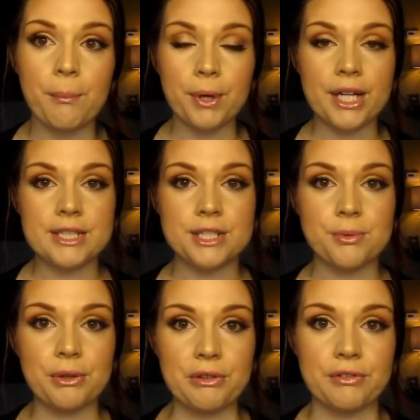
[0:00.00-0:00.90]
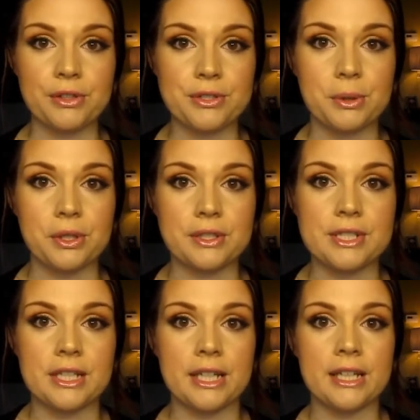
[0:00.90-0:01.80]
But since we're going for a dewy look
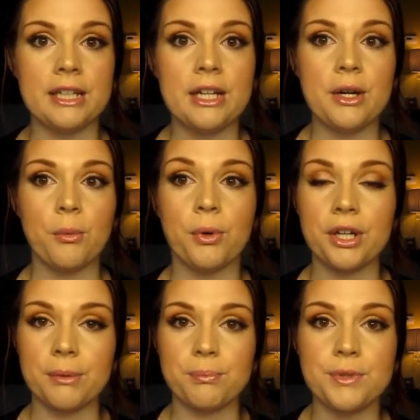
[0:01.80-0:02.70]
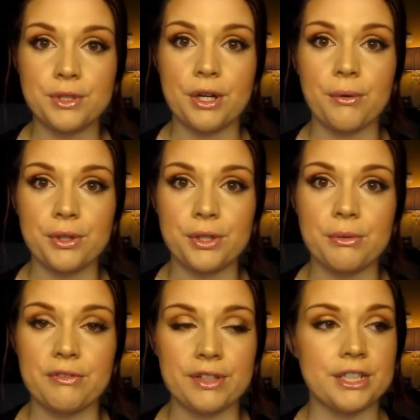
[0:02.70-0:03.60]
today, we're going to go with the
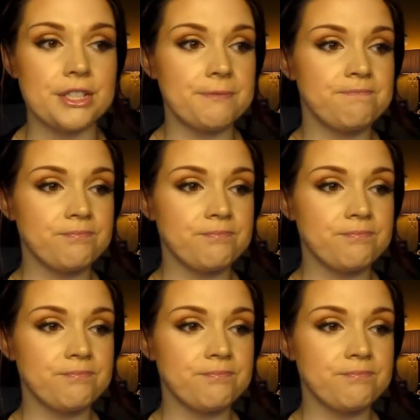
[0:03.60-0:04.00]
dewy finish.